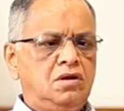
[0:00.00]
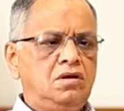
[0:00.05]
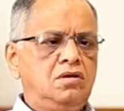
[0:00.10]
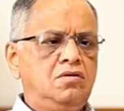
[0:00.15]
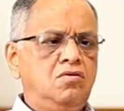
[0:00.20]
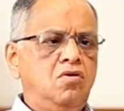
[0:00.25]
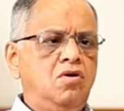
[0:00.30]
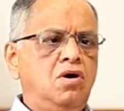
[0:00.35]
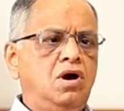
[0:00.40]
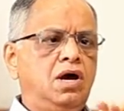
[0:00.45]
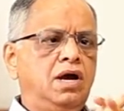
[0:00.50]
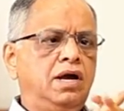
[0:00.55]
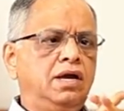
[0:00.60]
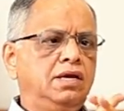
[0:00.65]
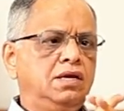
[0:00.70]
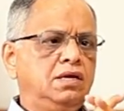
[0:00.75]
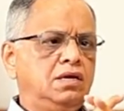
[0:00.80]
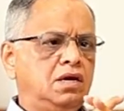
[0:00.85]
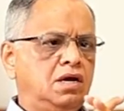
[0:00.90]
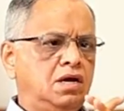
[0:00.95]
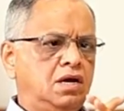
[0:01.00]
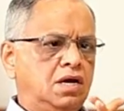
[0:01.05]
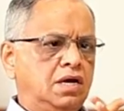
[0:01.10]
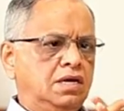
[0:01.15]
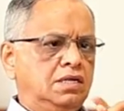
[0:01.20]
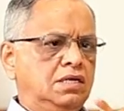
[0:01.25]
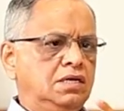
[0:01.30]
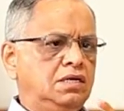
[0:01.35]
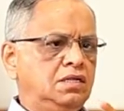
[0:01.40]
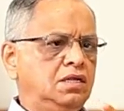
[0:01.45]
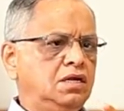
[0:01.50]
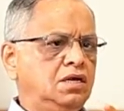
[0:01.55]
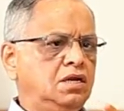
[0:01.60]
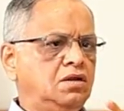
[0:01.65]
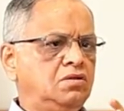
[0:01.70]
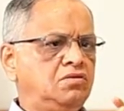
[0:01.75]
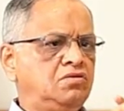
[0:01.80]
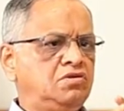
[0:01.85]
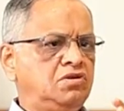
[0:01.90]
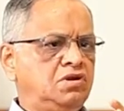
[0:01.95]
No, I think there
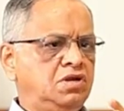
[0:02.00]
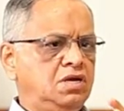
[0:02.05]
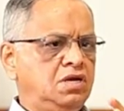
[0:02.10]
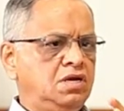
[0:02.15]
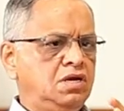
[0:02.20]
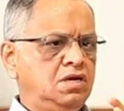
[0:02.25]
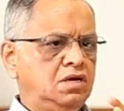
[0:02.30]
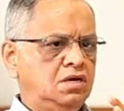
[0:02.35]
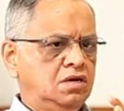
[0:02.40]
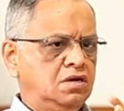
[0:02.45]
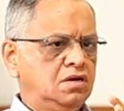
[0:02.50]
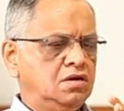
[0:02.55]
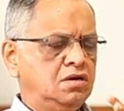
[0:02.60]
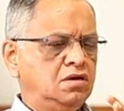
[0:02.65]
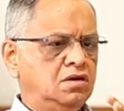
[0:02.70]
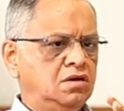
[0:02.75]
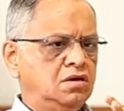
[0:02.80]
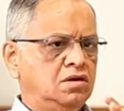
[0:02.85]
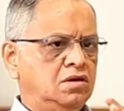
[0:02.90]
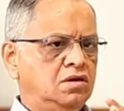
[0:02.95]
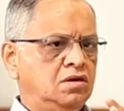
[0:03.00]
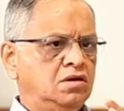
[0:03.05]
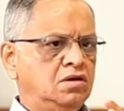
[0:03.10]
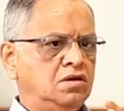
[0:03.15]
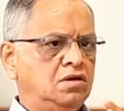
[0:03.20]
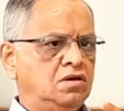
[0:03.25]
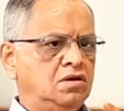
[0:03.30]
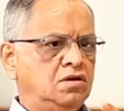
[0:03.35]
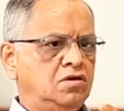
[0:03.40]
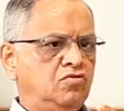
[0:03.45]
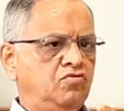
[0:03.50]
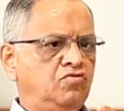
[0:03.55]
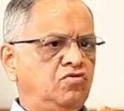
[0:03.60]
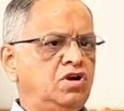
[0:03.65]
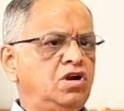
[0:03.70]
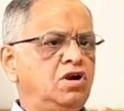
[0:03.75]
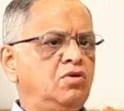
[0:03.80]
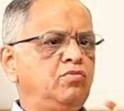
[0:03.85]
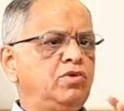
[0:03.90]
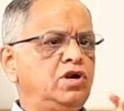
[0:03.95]
are 3
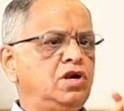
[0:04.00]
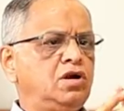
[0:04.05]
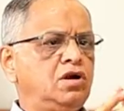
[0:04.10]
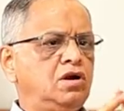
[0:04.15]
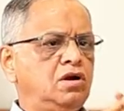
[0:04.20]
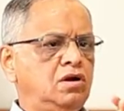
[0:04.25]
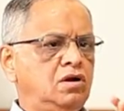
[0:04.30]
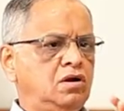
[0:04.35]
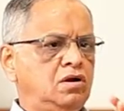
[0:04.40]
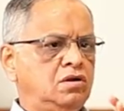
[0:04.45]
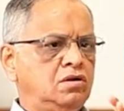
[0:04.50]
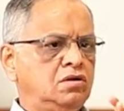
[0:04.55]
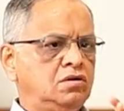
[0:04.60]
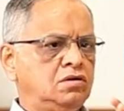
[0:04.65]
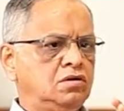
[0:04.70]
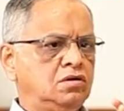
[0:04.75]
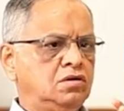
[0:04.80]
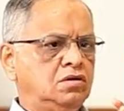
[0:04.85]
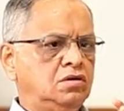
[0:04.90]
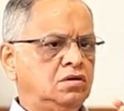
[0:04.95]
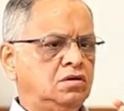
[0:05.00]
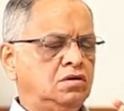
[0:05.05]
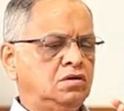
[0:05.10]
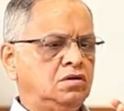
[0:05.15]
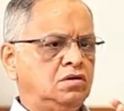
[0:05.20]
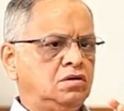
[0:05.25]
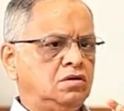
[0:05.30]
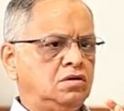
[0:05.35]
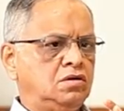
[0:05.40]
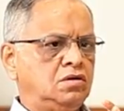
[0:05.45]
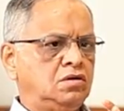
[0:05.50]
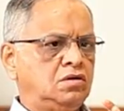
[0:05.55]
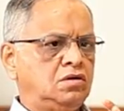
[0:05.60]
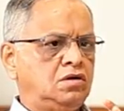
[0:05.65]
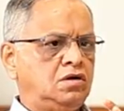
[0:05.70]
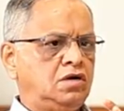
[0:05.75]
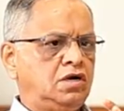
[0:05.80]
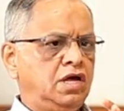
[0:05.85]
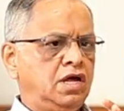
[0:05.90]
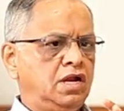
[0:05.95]
fundamental
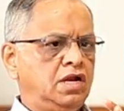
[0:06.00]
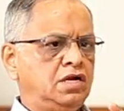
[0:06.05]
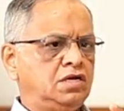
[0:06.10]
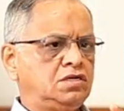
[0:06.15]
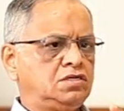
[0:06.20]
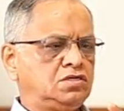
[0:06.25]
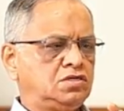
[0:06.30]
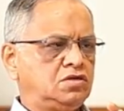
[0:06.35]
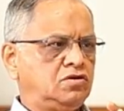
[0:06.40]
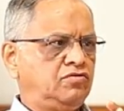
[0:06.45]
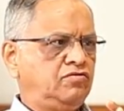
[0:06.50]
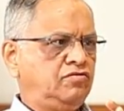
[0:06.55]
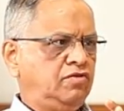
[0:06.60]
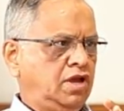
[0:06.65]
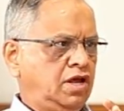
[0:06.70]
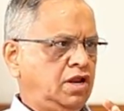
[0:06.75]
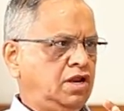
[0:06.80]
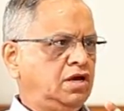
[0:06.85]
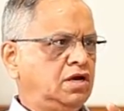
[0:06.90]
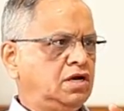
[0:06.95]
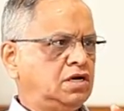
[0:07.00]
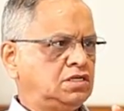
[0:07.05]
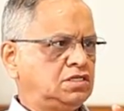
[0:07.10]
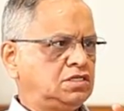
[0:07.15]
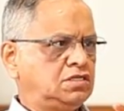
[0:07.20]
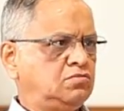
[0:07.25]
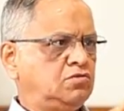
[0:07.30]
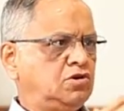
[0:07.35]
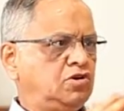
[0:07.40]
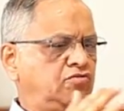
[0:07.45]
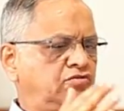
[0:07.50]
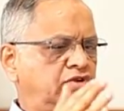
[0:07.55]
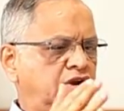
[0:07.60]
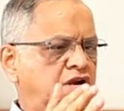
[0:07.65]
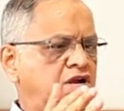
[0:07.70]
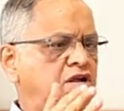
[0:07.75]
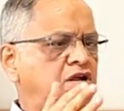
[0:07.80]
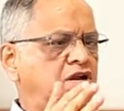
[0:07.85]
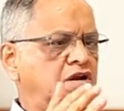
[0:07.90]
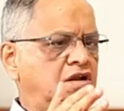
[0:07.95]
tenets of any
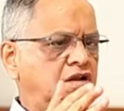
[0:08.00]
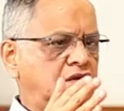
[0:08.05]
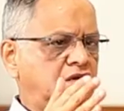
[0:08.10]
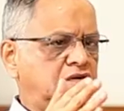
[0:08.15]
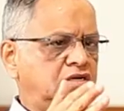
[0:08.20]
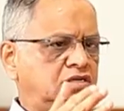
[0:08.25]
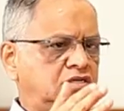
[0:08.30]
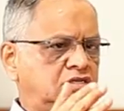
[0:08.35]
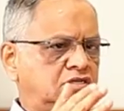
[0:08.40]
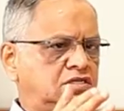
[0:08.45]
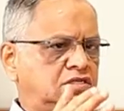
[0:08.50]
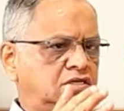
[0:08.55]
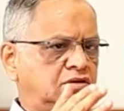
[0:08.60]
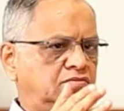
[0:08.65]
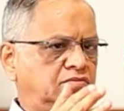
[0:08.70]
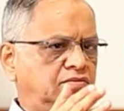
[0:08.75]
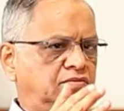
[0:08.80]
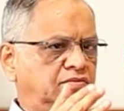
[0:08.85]
customer-vendor relationship.